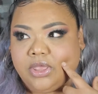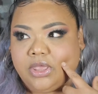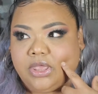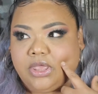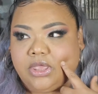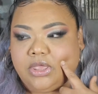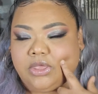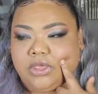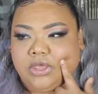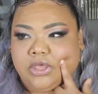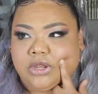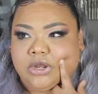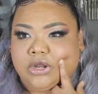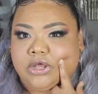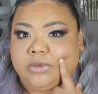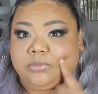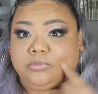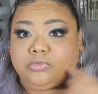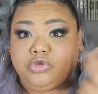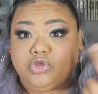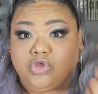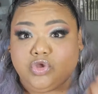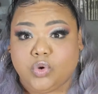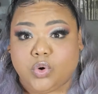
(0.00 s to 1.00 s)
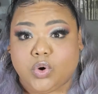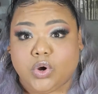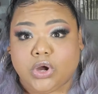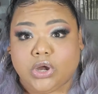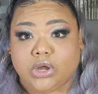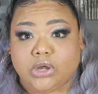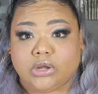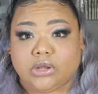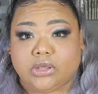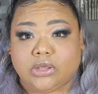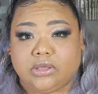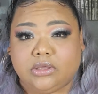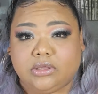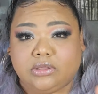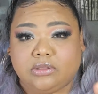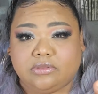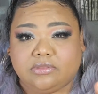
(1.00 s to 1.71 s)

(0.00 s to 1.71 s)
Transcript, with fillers: and uh, New York